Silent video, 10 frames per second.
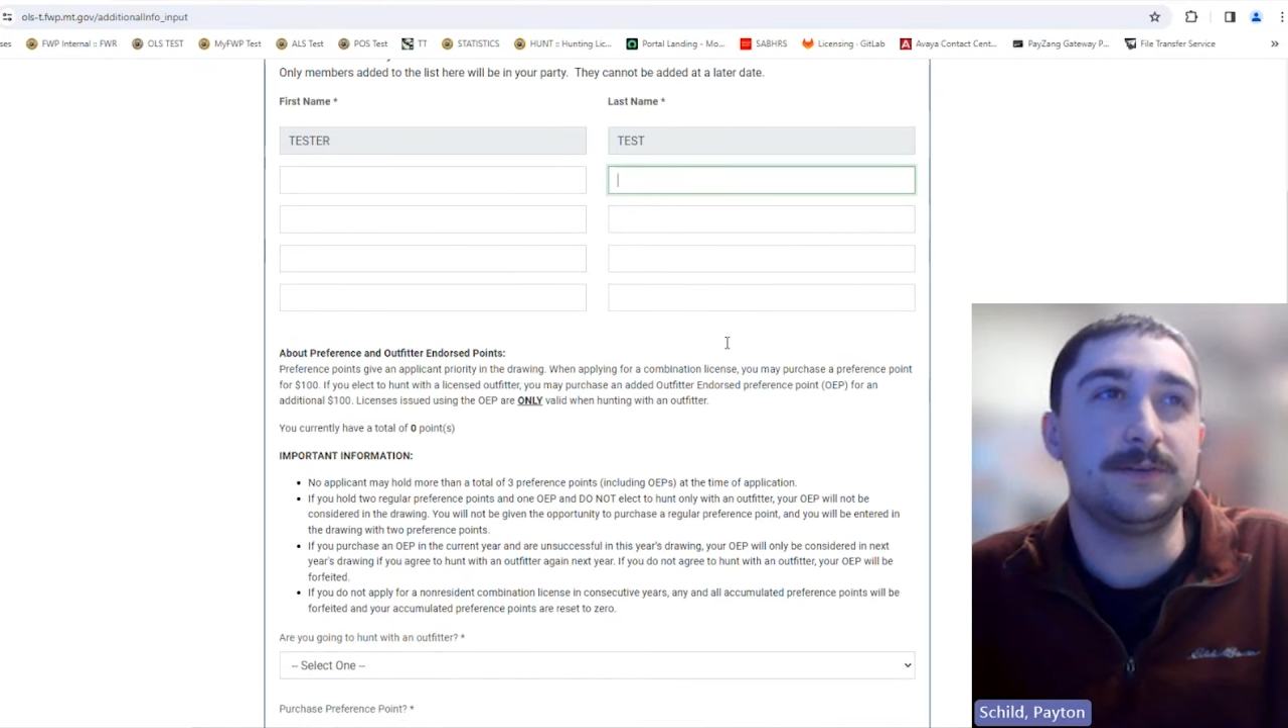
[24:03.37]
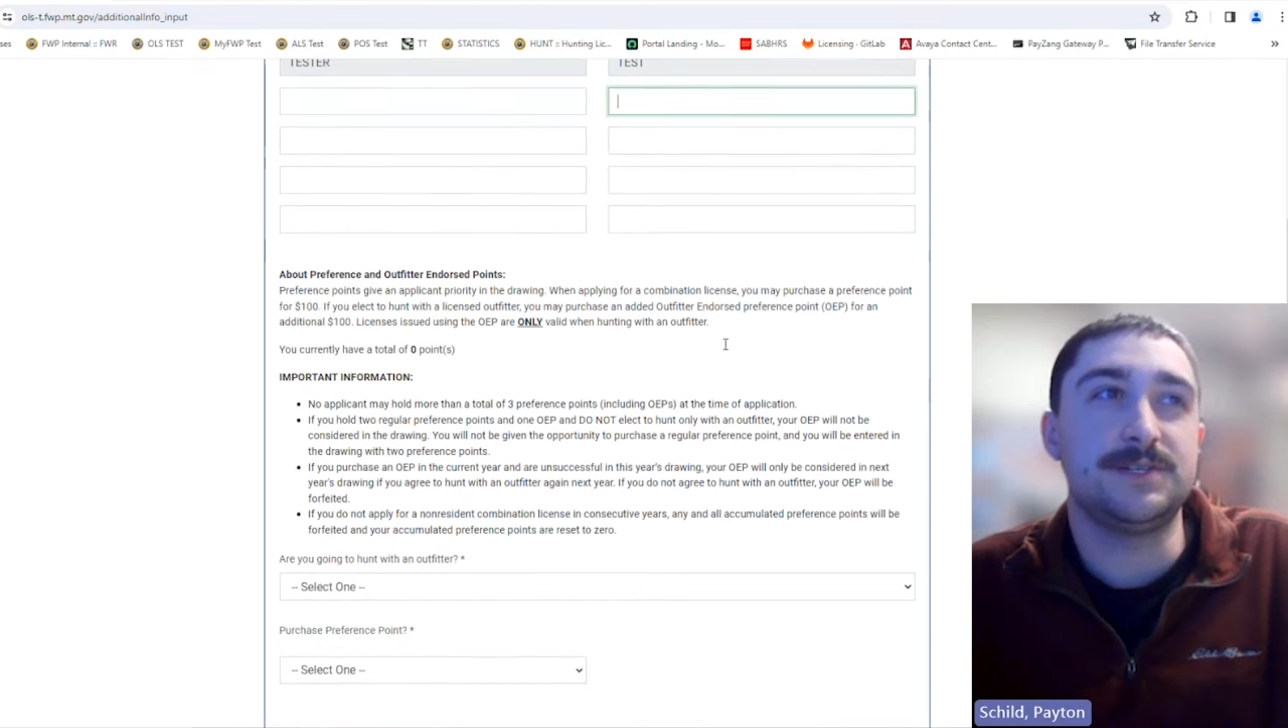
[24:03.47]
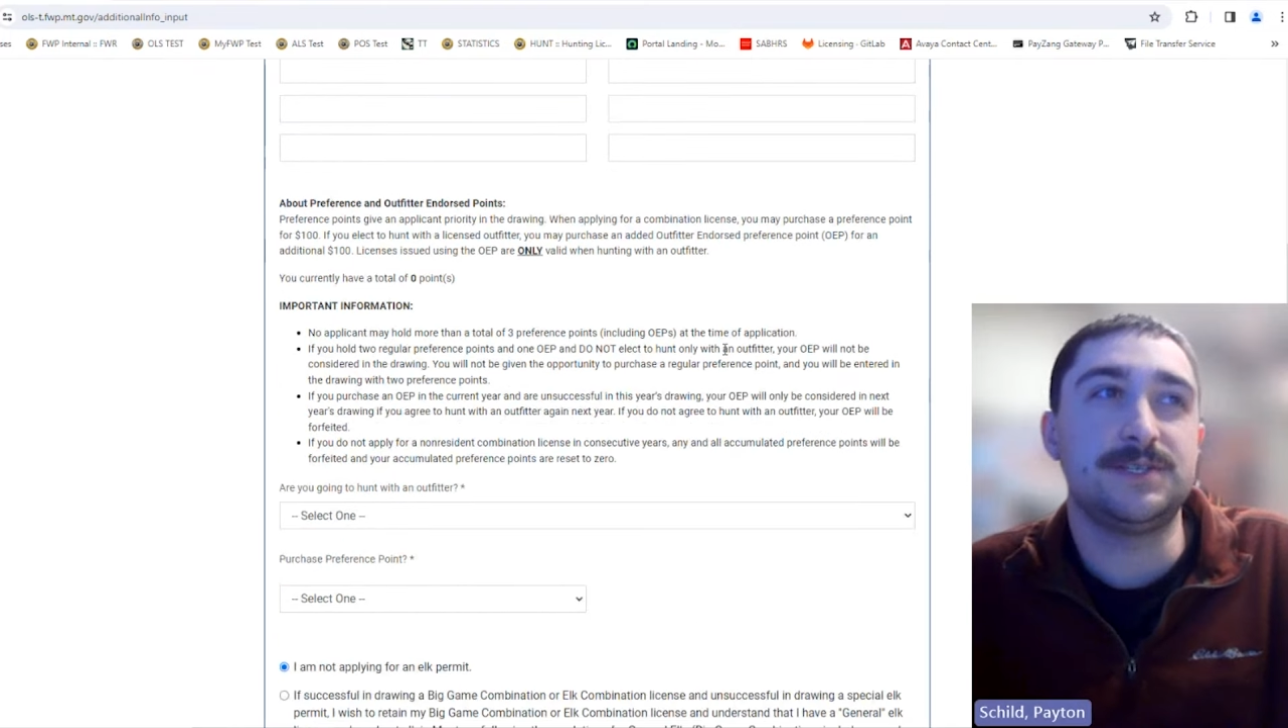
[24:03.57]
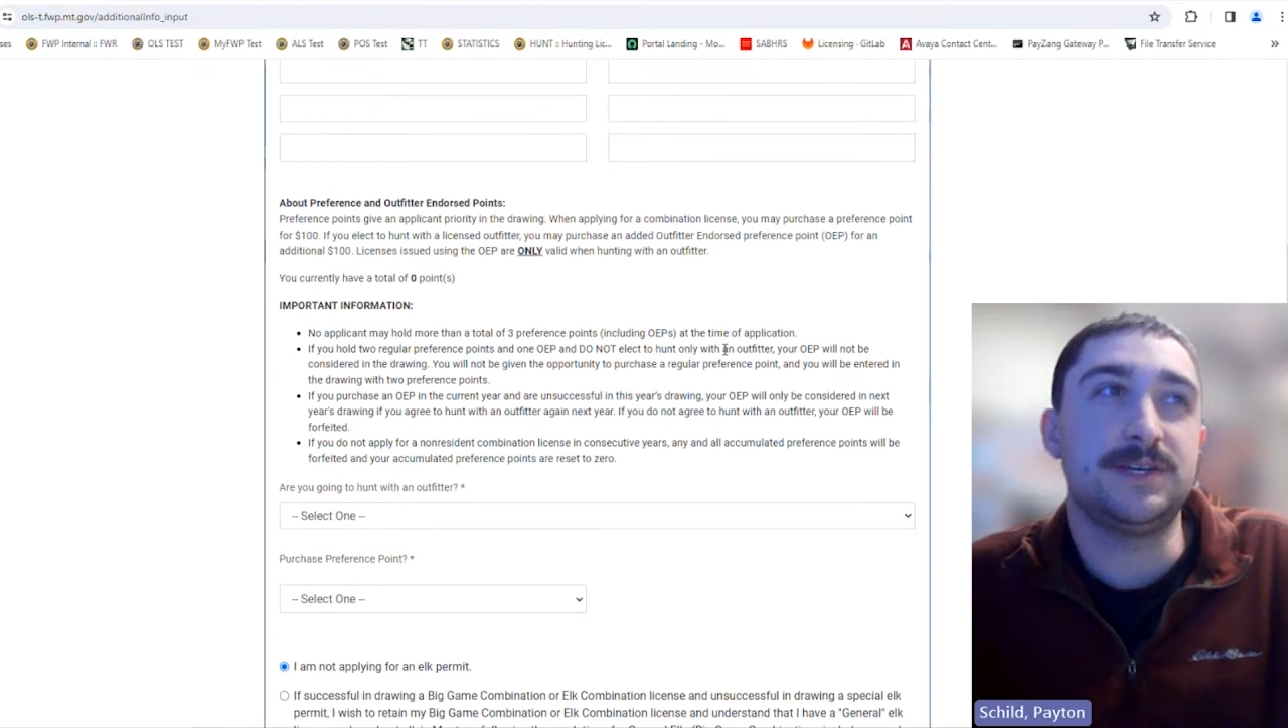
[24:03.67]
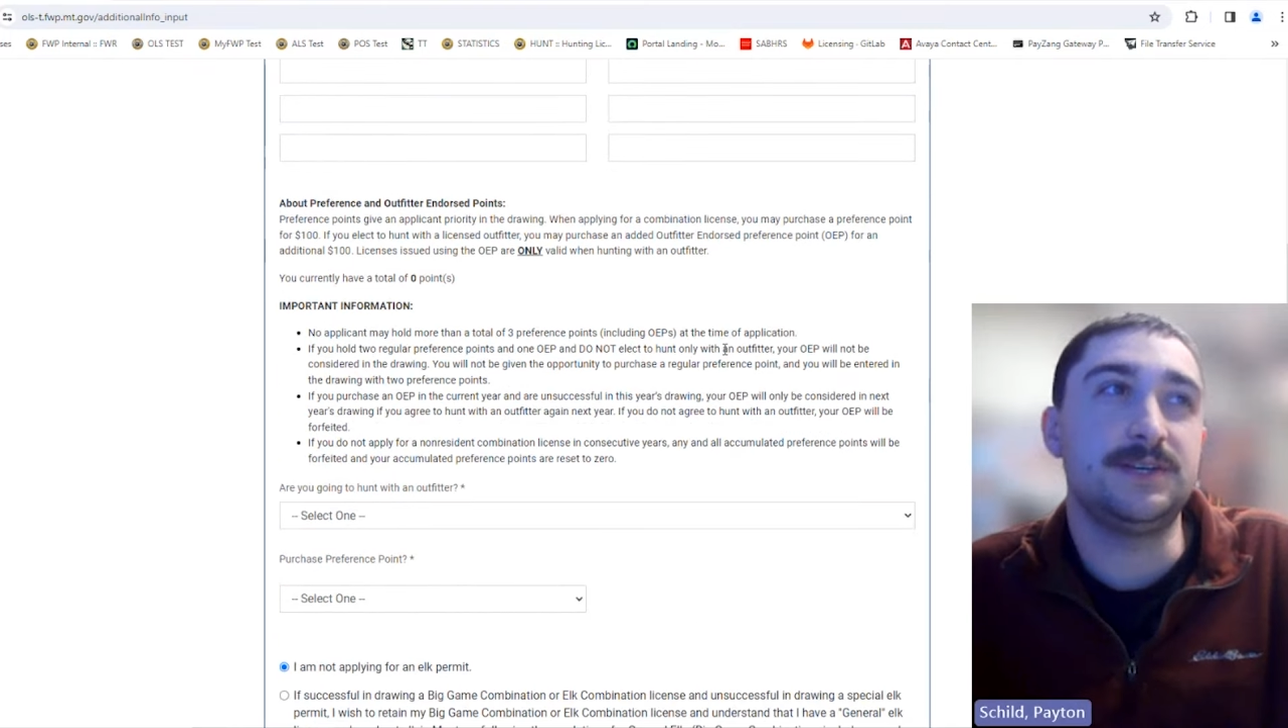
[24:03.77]

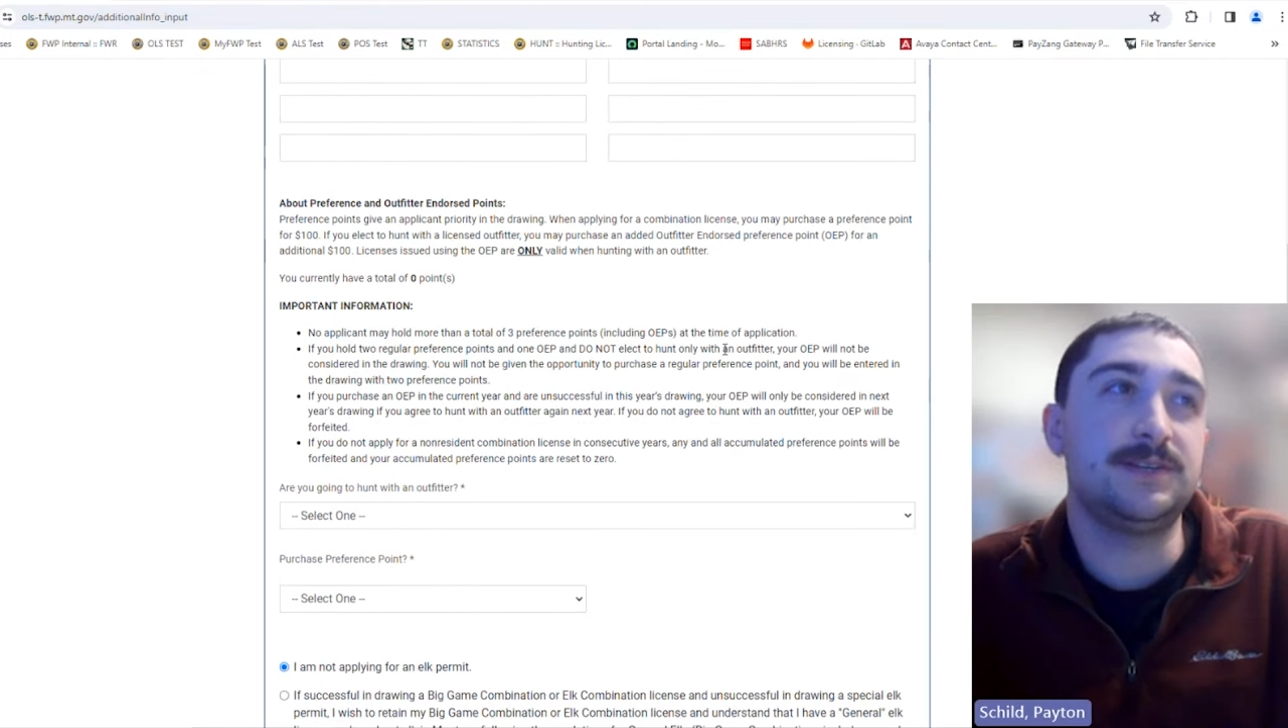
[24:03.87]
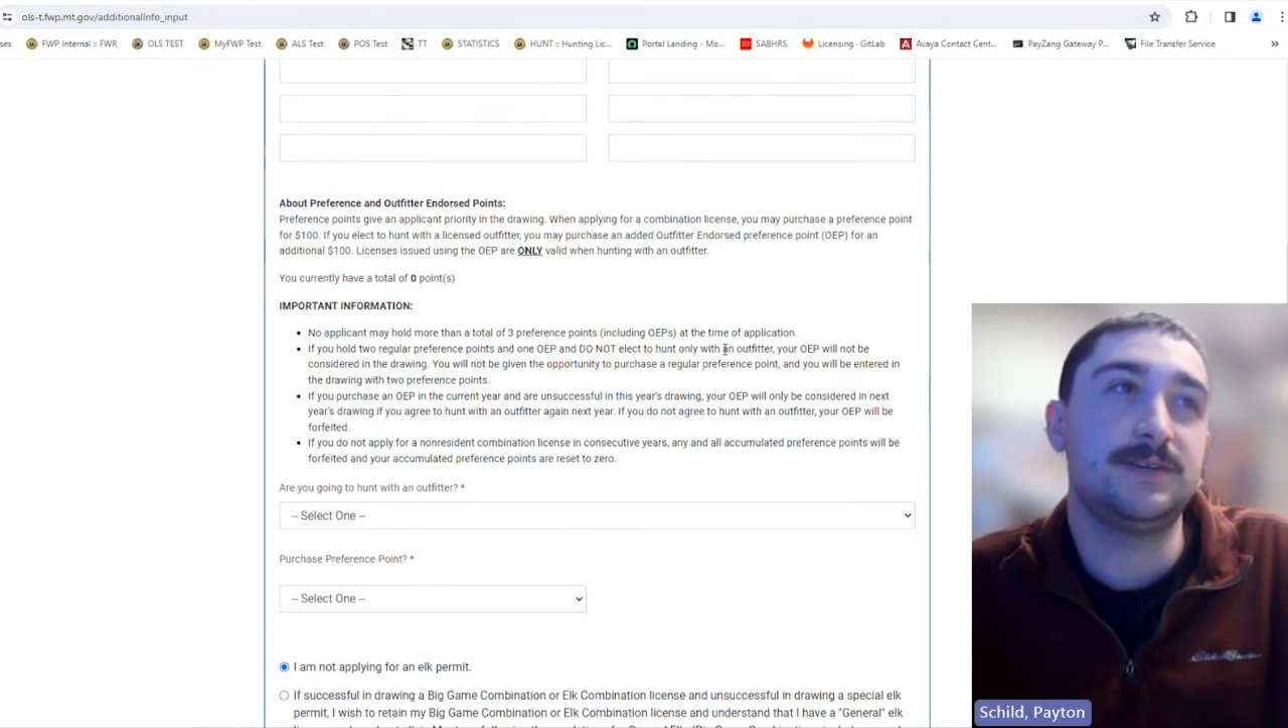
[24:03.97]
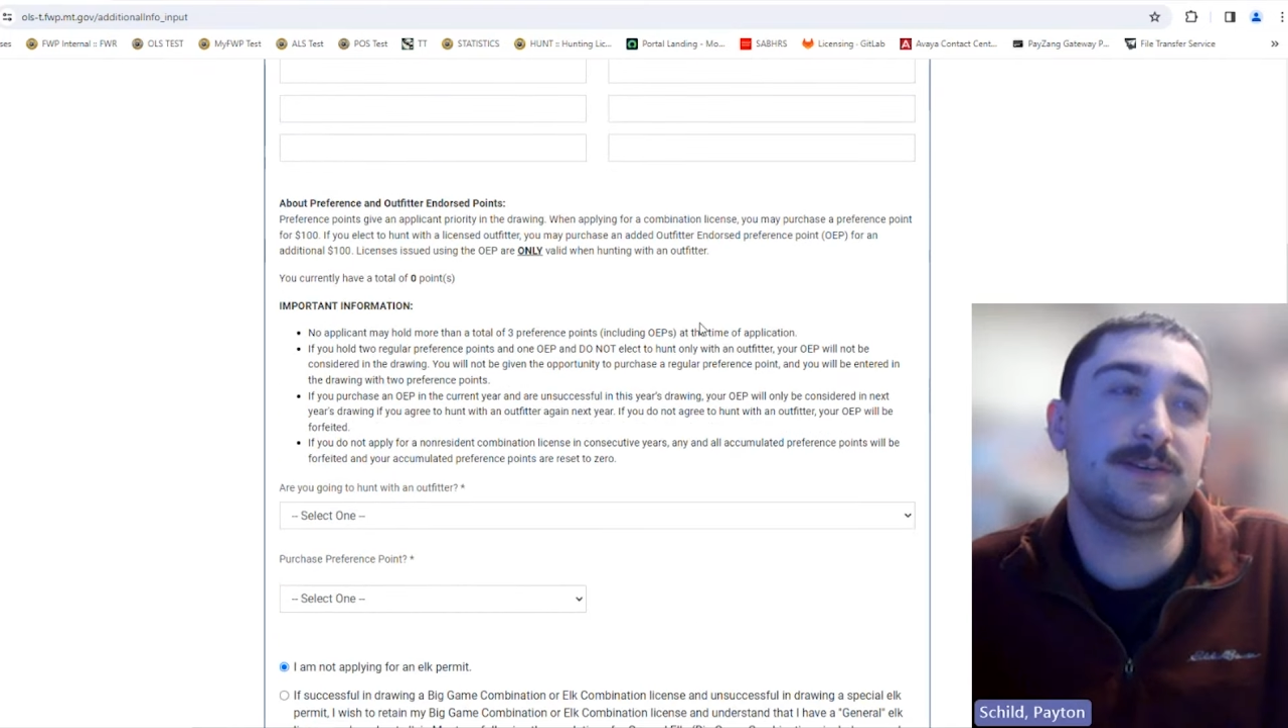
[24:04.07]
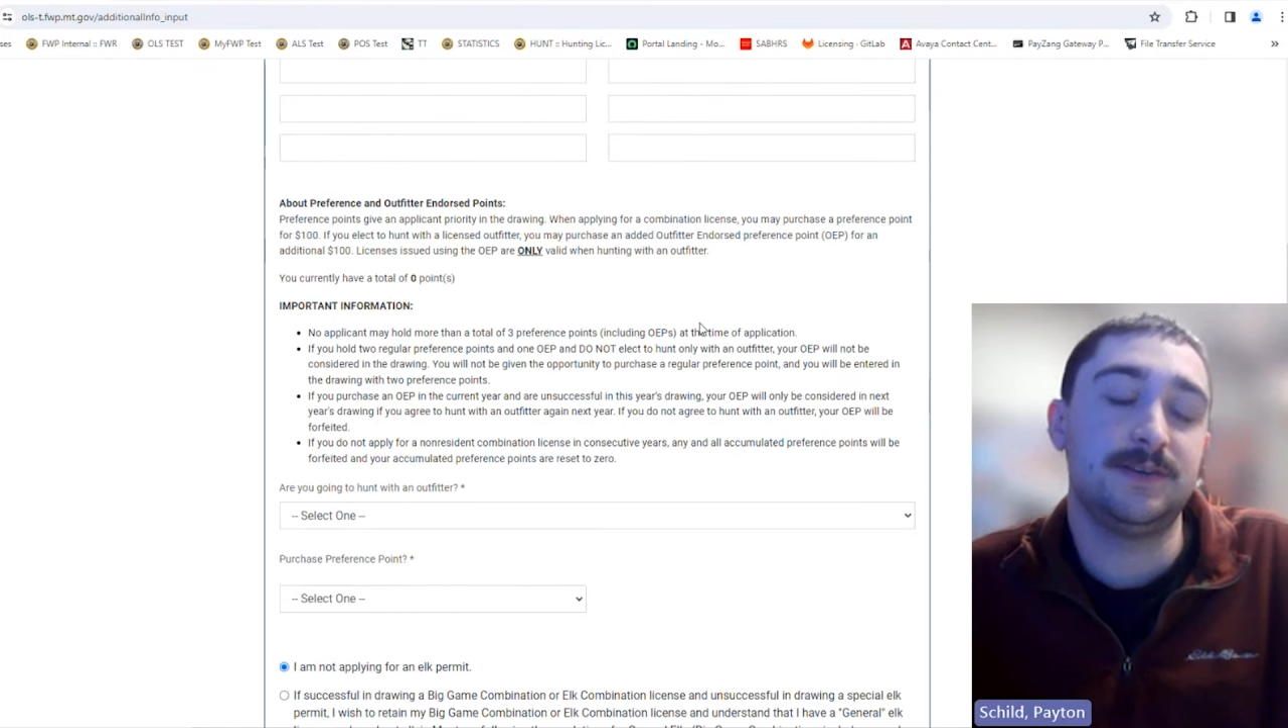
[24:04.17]
receipt,